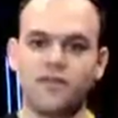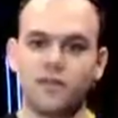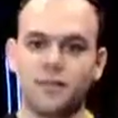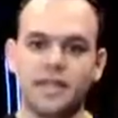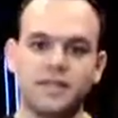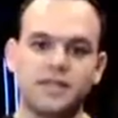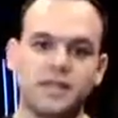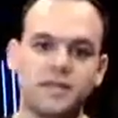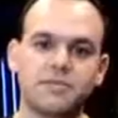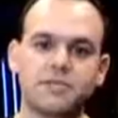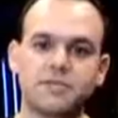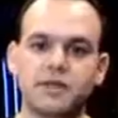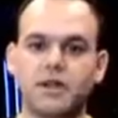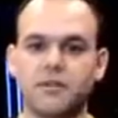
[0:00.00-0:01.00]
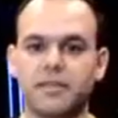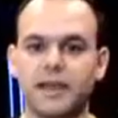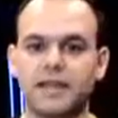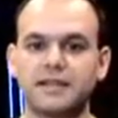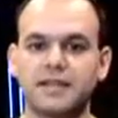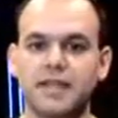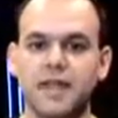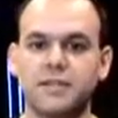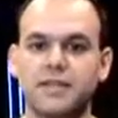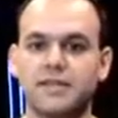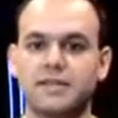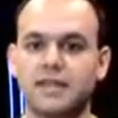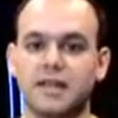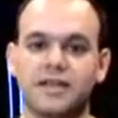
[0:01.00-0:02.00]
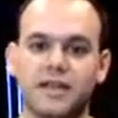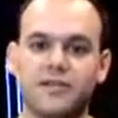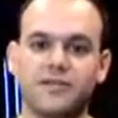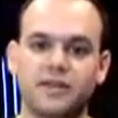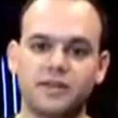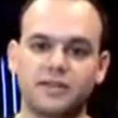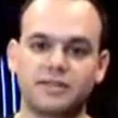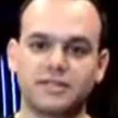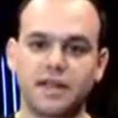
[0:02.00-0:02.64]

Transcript: For me, the M3 on bass amp is a definite